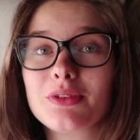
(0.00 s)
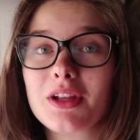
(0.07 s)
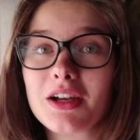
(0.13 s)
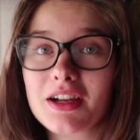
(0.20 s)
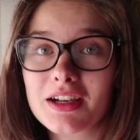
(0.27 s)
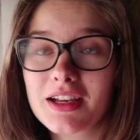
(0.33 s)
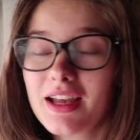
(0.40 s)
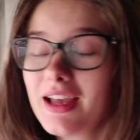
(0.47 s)

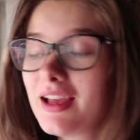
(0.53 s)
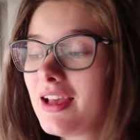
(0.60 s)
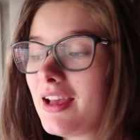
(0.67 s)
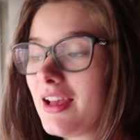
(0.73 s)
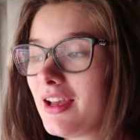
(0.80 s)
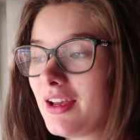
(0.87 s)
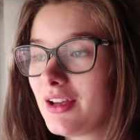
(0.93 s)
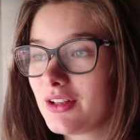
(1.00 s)
vlog
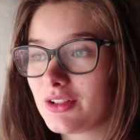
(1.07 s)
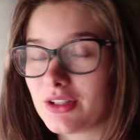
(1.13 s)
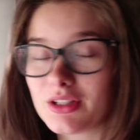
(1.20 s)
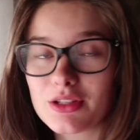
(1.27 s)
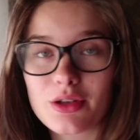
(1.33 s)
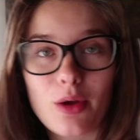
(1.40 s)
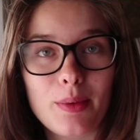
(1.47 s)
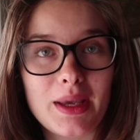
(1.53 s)
during
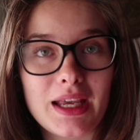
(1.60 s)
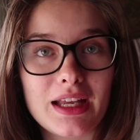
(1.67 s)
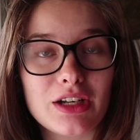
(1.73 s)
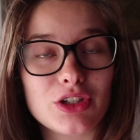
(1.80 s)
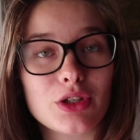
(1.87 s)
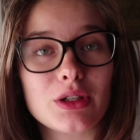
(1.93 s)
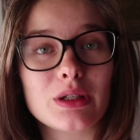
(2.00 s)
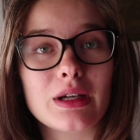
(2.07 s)
this whole weekend
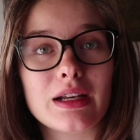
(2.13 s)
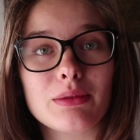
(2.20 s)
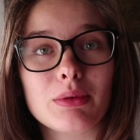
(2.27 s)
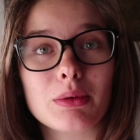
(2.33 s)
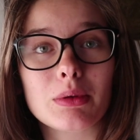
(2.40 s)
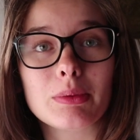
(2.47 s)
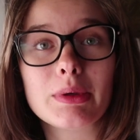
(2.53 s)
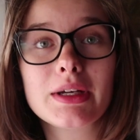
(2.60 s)
and show you kind of
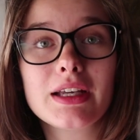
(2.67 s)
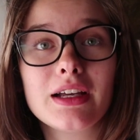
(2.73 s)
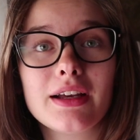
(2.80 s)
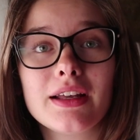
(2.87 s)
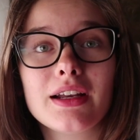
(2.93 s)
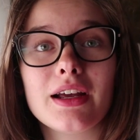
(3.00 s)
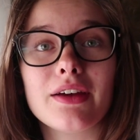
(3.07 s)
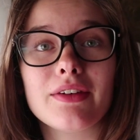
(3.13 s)
what we're working
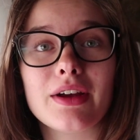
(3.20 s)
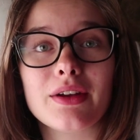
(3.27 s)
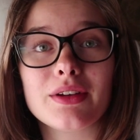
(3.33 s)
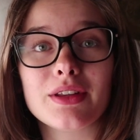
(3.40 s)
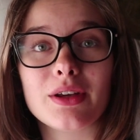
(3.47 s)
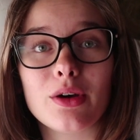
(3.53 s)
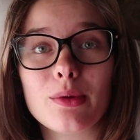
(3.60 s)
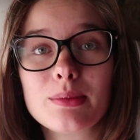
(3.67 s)
on
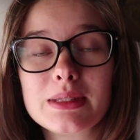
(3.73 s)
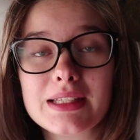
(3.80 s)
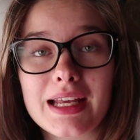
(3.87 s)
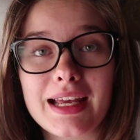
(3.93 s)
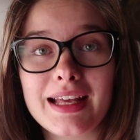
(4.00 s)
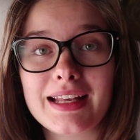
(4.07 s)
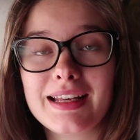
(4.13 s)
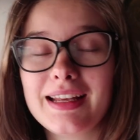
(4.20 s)
around the
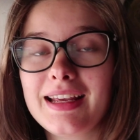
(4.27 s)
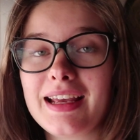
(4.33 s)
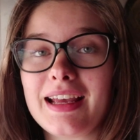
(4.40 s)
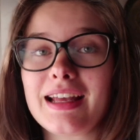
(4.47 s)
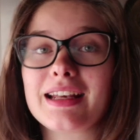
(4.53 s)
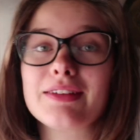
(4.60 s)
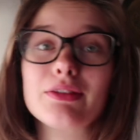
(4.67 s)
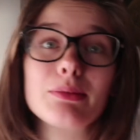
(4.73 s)
homestead
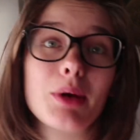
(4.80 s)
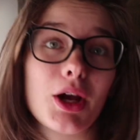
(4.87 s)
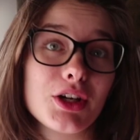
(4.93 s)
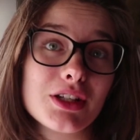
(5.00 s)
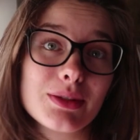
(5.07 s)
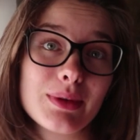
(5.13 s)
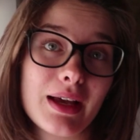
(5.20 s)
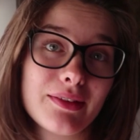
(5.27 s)
and different
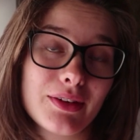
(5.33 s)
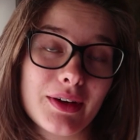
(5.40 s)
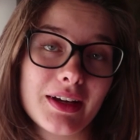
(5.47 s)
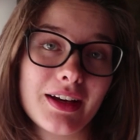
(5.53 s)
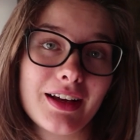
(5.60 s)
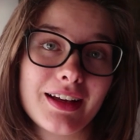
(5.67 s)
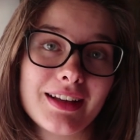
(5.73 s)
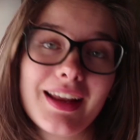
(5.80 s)
projects we have
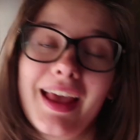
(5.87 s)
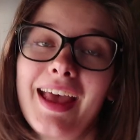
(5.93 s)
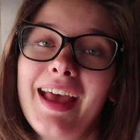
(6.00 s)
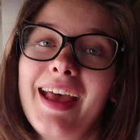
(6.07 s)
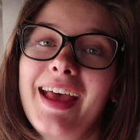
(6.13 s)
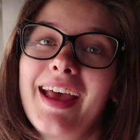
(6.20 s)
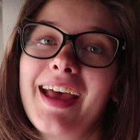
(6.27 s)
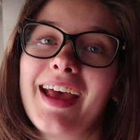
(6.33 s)
going on.
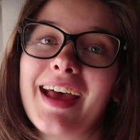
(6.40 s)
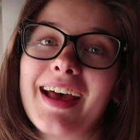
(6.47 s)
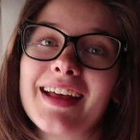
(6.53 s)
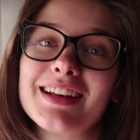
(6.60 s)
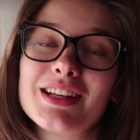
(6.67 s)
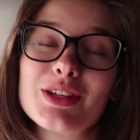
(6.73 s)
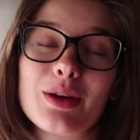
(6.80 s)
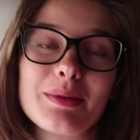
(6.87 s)

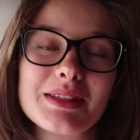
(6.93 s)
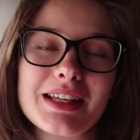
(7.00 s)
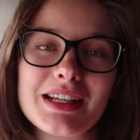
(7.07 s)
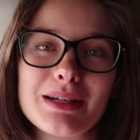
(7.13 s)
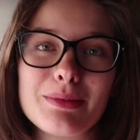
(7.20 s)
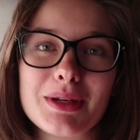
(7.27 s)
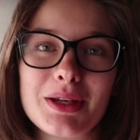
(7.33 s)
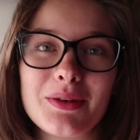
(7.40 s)
And so I'm
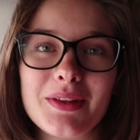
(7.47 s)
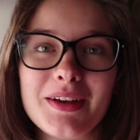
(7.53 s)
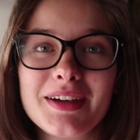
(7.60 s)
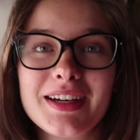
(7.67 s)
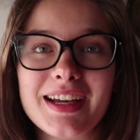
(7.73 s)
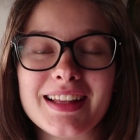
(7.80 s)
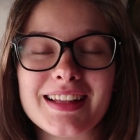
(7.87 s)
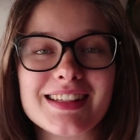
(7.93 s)
excited to bring you
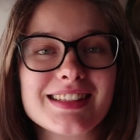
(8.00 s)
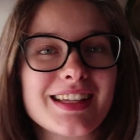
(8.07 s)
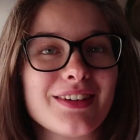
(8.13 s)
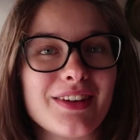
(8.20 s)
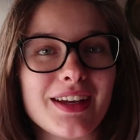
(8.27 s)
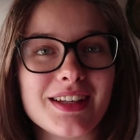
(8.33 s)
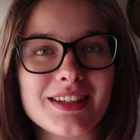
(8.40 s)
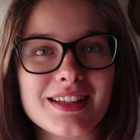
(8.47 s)
along and let's get
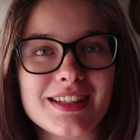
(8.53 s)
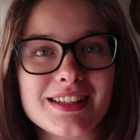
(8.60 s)
right into